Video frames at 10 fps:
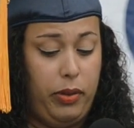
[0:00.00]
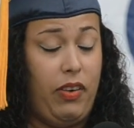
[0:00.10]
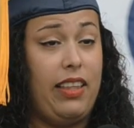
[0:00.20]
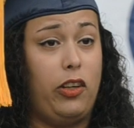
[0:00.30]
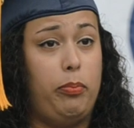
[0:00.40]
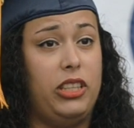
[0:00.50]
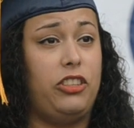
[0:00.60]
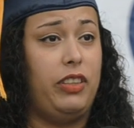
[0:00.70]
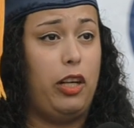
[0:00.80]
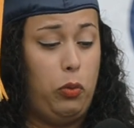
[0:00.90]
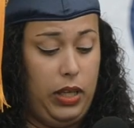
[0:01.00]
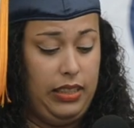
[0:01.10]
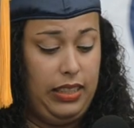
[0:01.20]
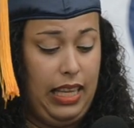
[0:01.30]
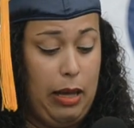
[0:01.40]
but rather a bunch of little
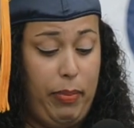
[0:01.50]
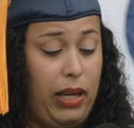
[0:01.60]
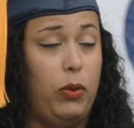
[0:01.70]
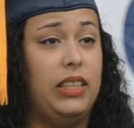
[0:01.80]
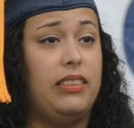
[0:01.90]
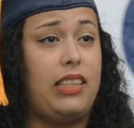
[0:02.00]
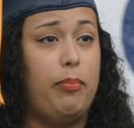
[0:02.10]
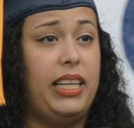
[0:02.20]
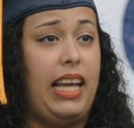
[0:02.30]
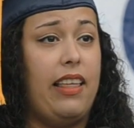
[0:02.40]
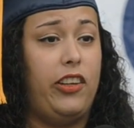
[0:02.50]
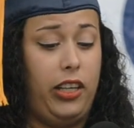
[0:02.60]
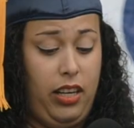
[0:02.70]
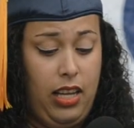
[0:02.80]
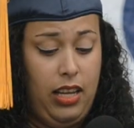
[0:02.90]
ones and big ones coming together